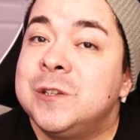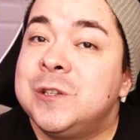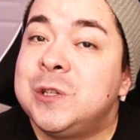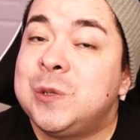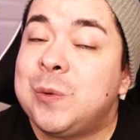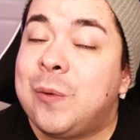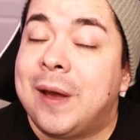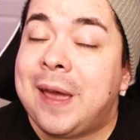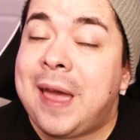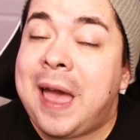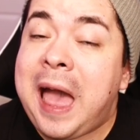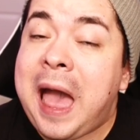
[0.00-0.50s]

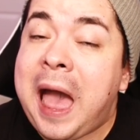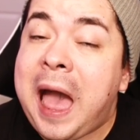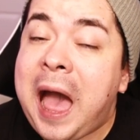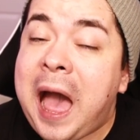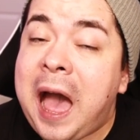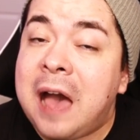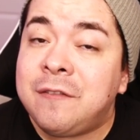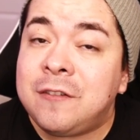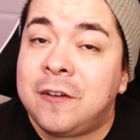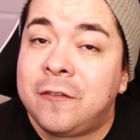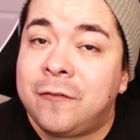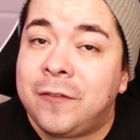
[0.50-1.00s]
So I
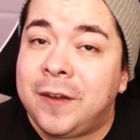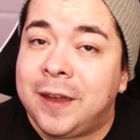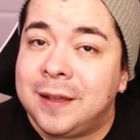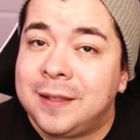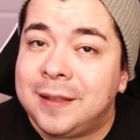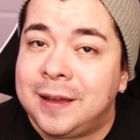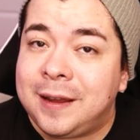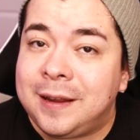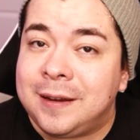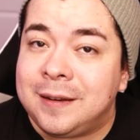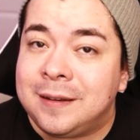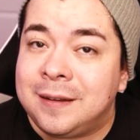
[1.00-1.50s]
have a
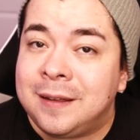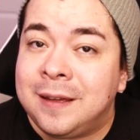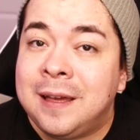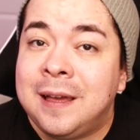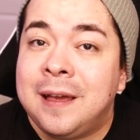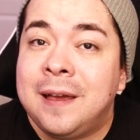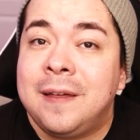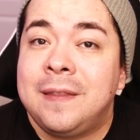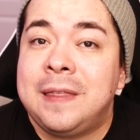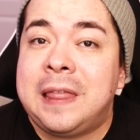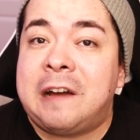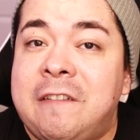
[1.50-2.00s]
feeling
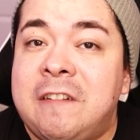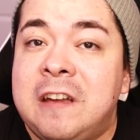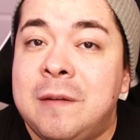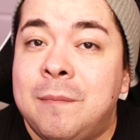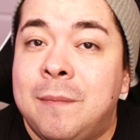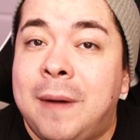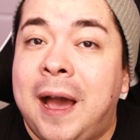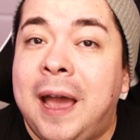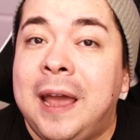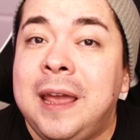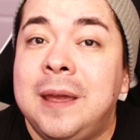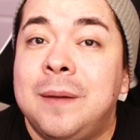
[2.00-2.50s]
that we
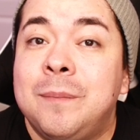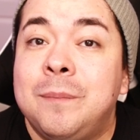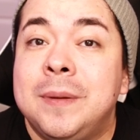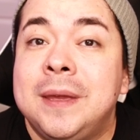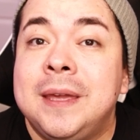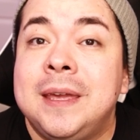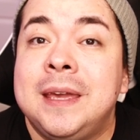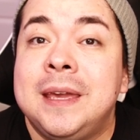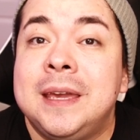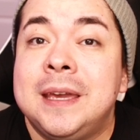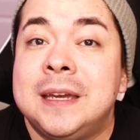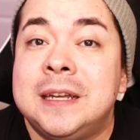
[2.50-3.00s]
might
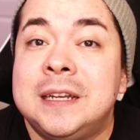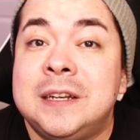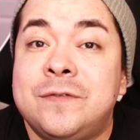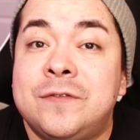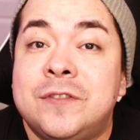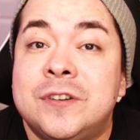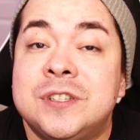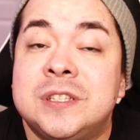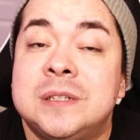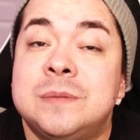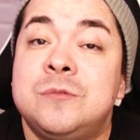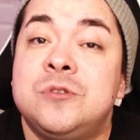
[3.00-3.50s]
be in
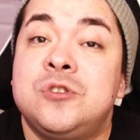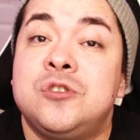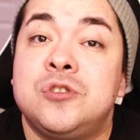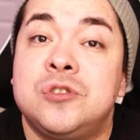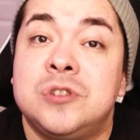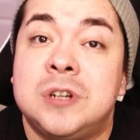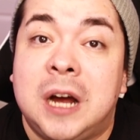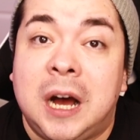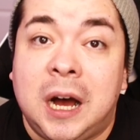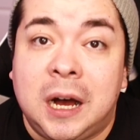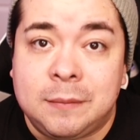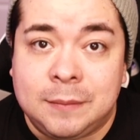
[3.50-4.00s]
for some
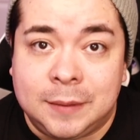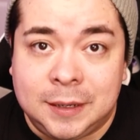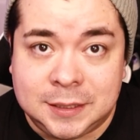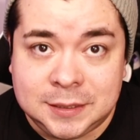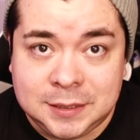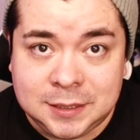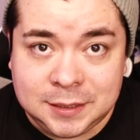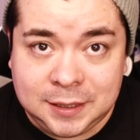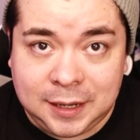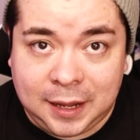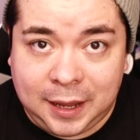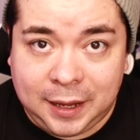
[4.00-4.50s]
drama
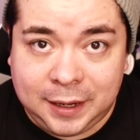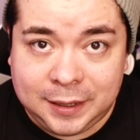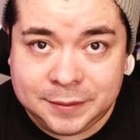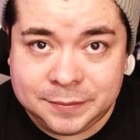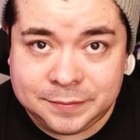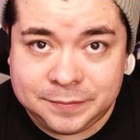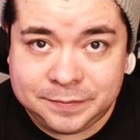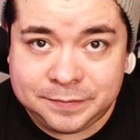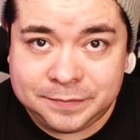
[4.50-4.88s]
today.